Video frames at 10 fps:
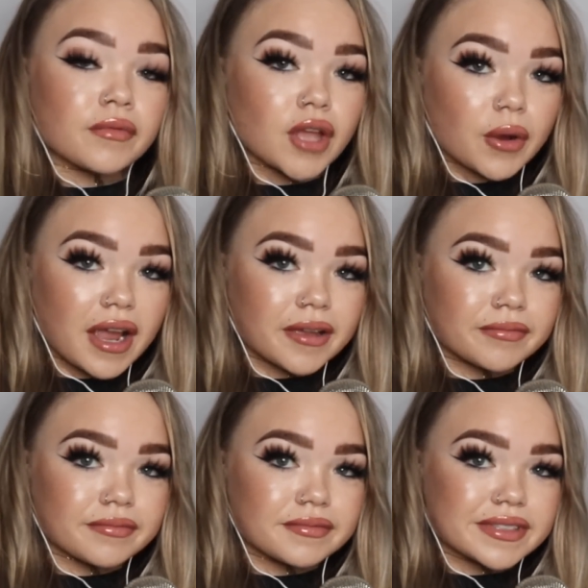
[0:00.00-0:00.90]
Okay,
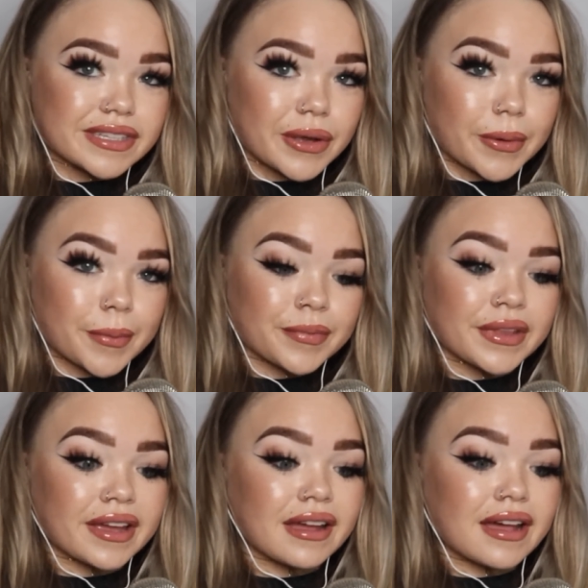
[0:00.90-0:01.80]
so
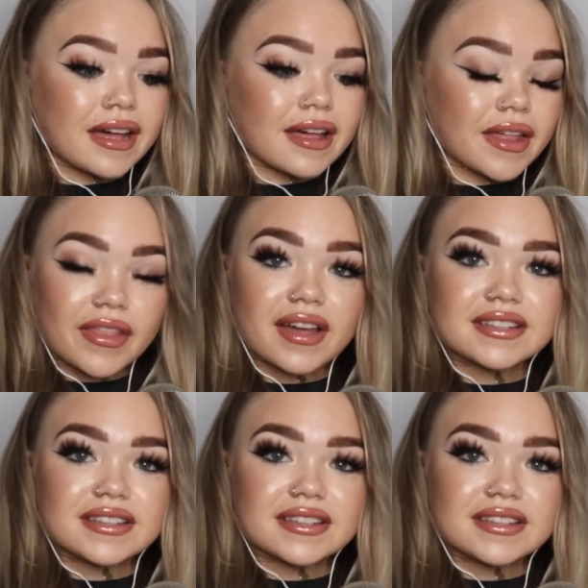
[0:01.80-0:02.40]
that